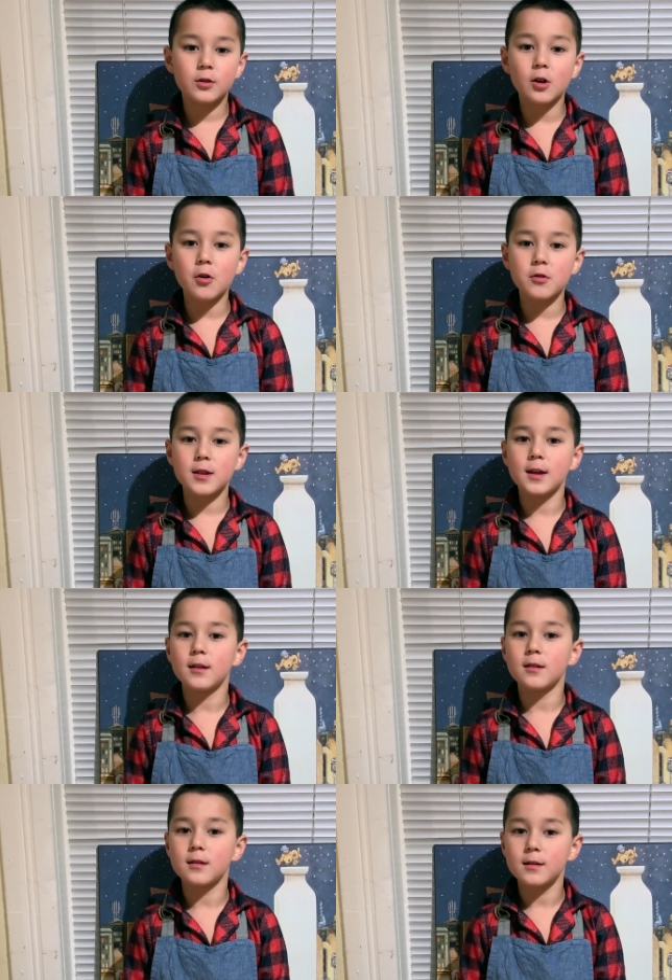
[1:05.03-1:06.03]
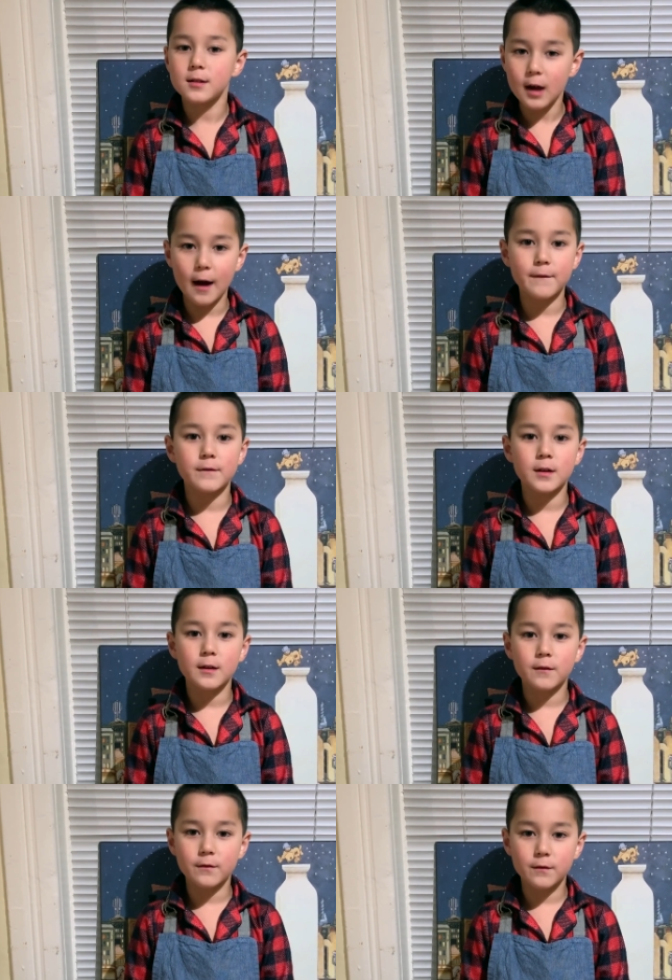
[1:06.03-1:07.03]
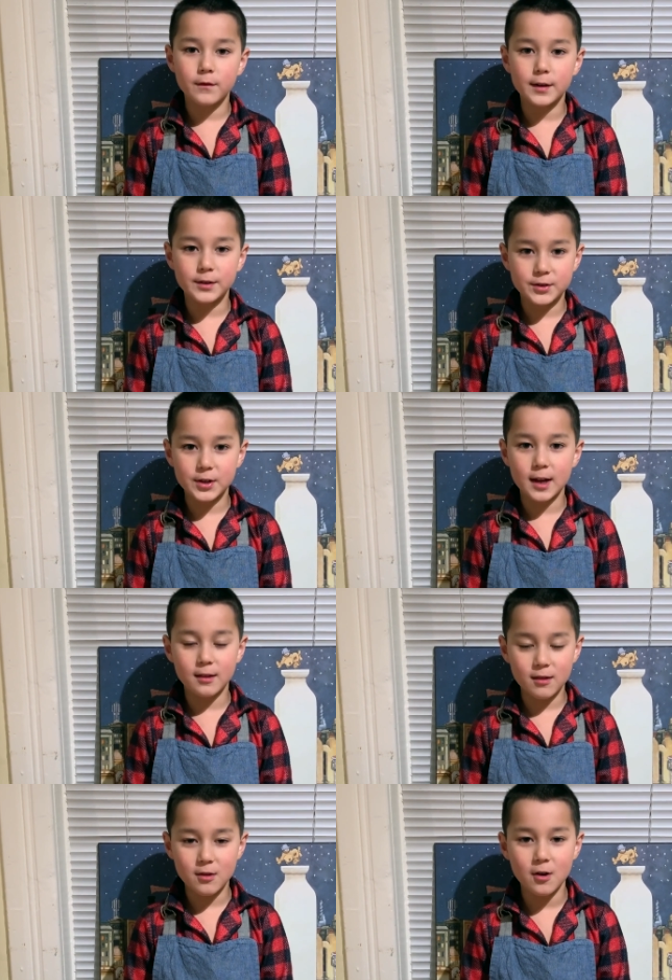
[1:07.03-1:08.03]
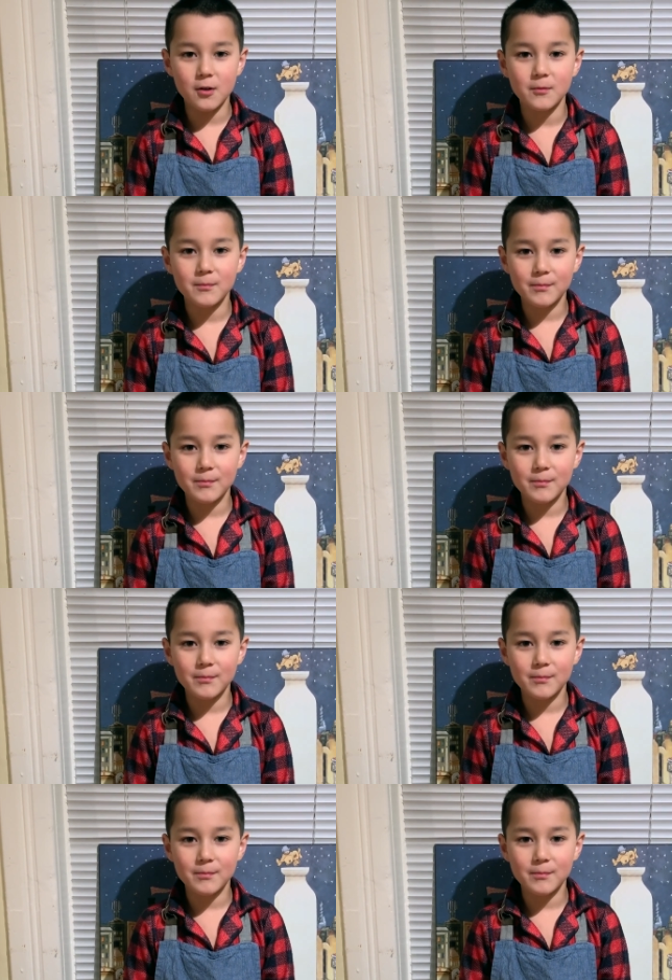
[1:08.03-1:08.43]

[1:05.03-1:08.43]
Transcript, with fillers: knows his stuff, Vincenzo.